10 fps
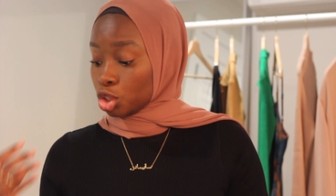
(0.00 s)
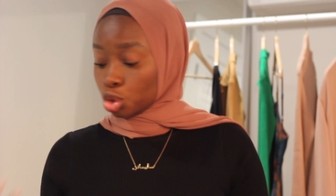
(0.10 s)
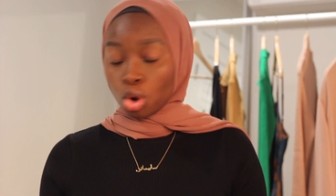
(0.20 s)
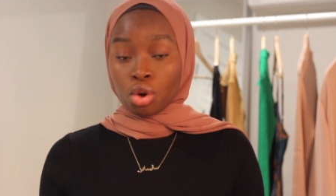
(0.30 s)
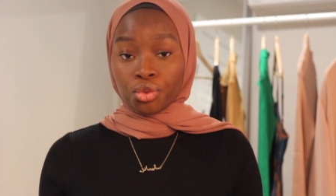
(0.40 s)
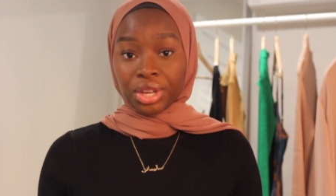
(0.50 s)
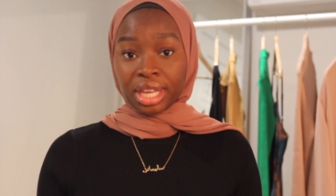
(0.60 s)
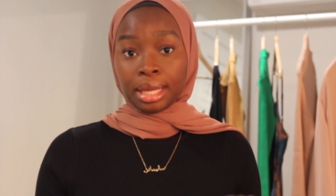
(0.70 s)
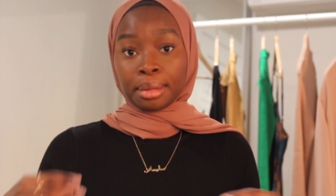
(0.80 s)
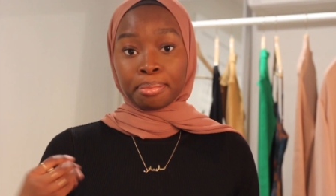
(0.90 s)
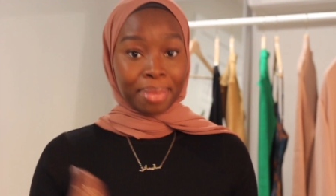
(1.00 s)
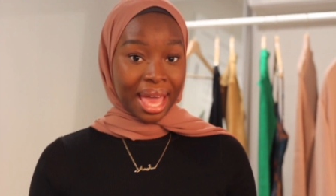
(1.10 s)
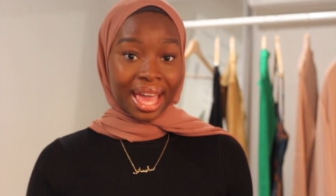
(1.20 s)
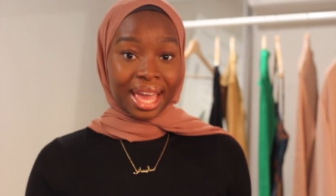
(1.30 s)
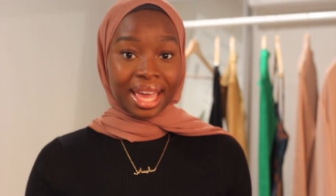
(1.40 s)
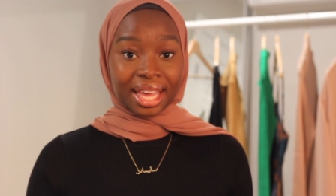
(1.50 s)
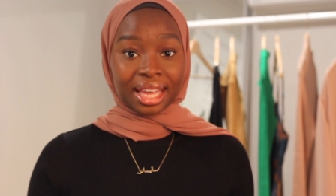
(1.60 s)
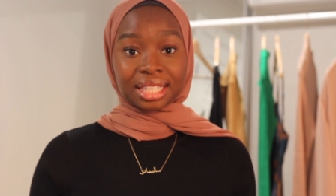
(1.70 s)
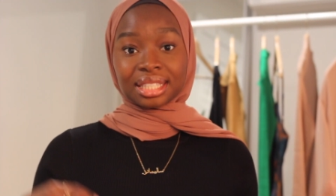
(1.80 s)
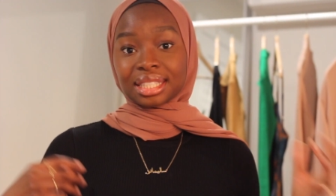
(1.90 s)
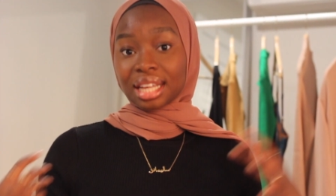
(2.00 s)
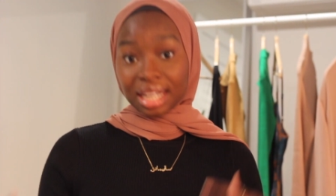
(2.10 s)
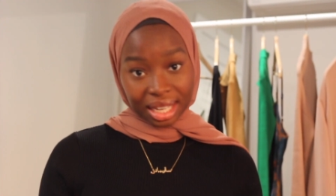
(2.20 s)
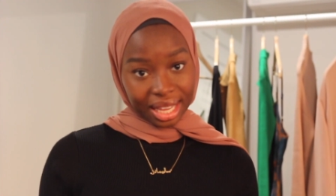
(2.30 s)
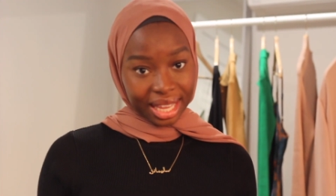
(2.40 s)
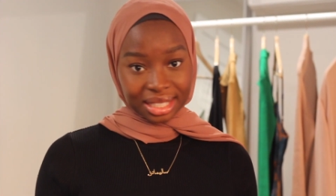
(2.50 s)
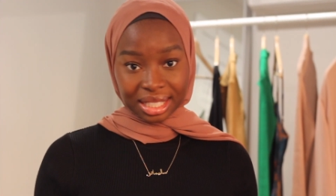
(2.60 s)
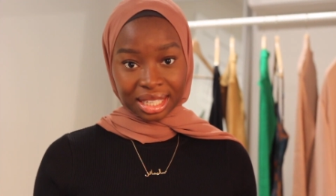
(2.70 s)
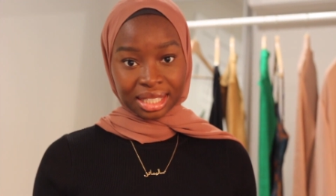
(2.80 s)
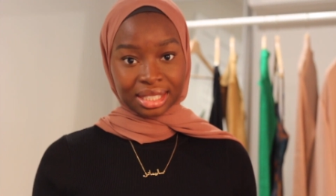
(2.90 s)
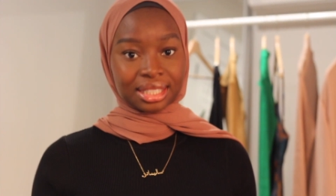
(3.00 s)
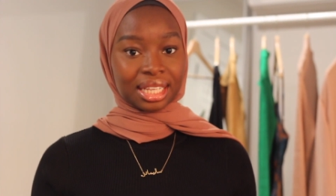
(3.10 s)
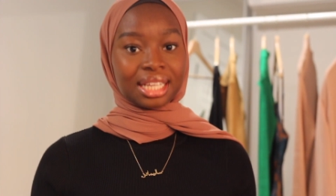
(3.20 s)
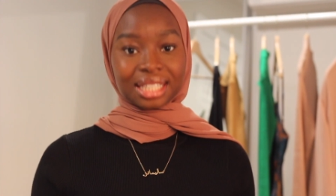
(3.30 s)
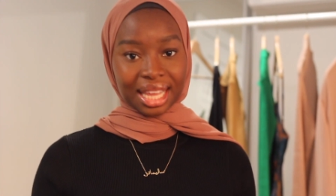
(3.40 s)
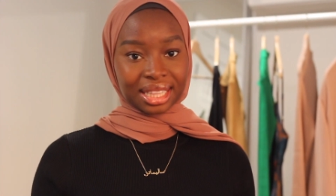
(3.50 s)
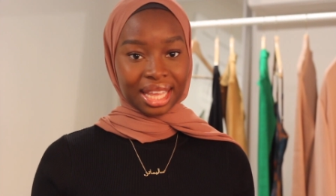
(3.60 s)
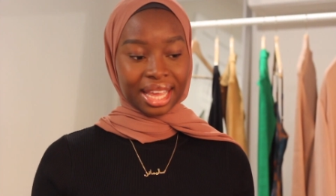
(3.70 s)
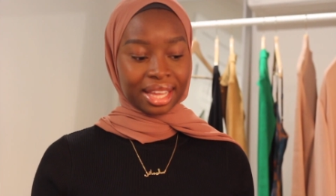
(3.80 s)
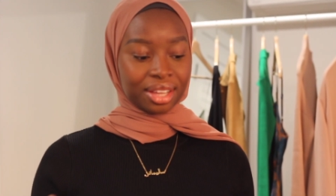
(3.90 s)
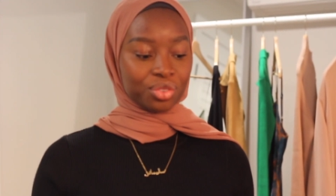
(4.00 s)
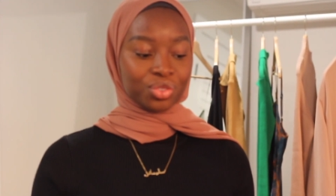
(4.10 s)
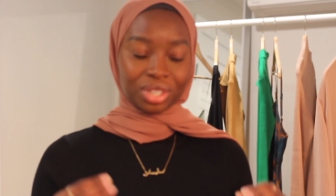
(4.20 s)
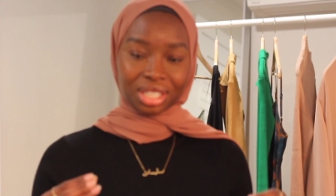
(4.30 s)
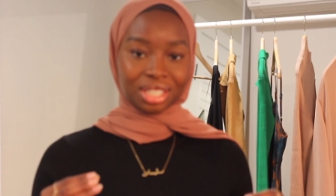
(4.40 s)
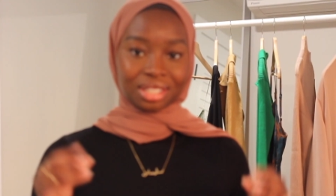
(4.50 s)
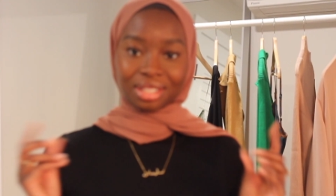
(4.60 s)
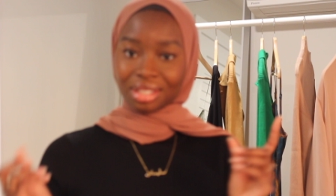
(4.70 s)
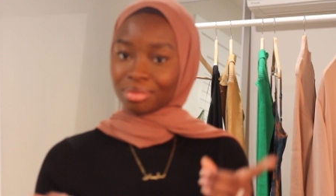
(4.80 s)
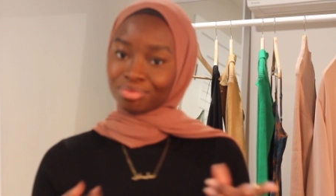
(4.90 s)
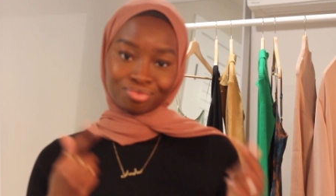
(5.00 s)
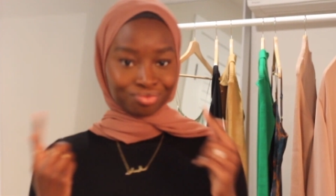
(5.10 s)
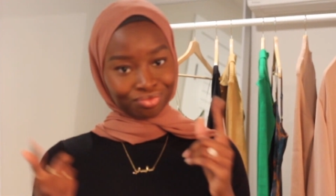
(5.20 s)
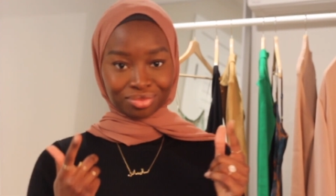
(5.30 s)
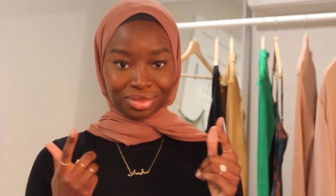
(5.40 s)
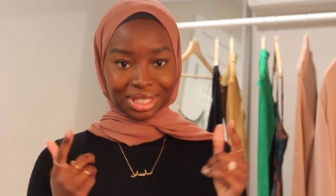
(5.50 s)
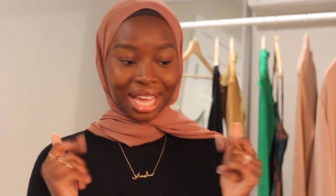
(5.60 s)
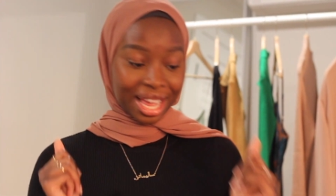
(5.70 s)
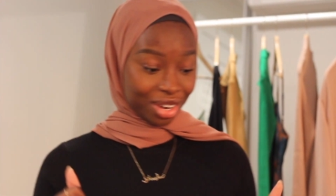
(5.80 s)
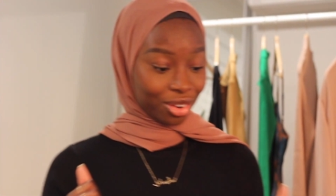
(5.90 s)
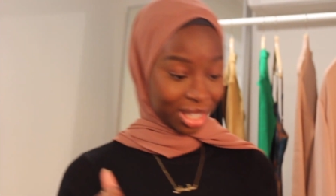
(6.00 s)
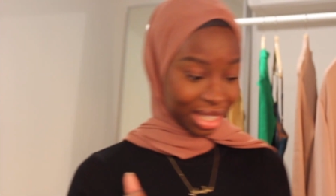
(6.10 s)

jewelry, bags, sunglasses, things like that really just tie it all